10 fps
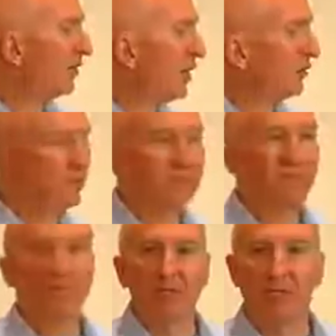Don't lose
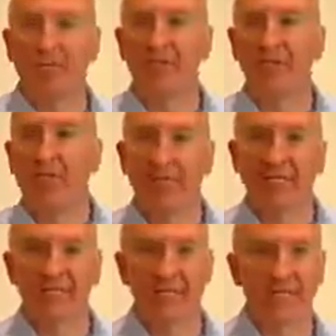focus on the
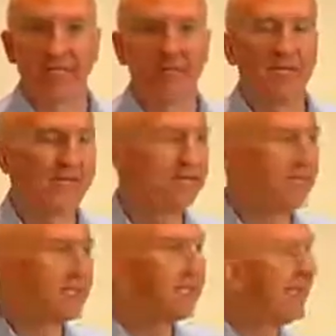audience. As
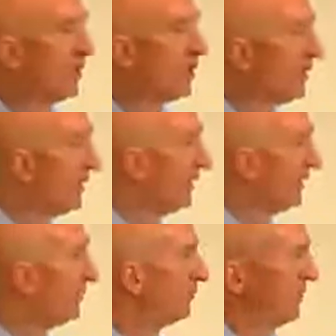I said
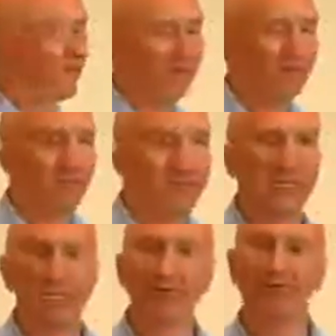earlier, and although I
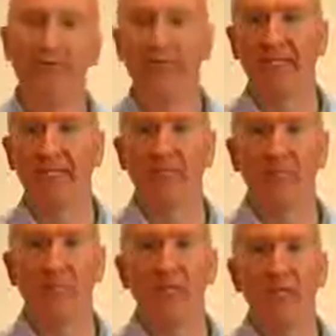said it briefly,
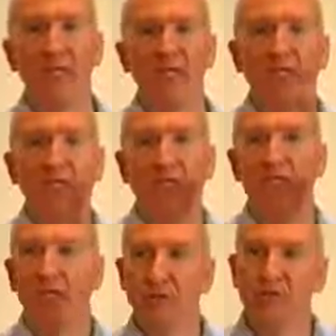
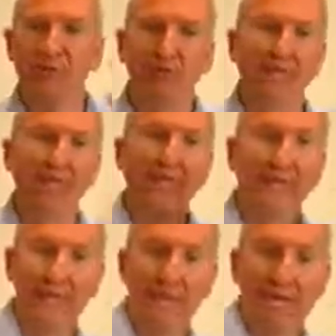you should be
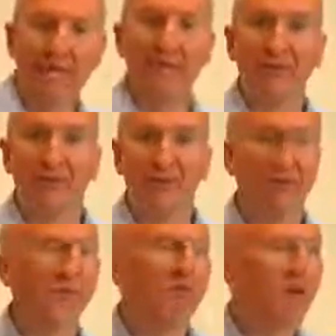writing, in my view,
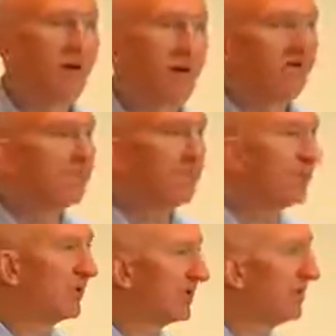policy
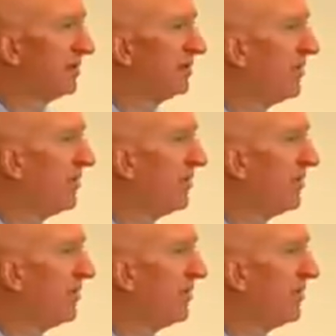and procedure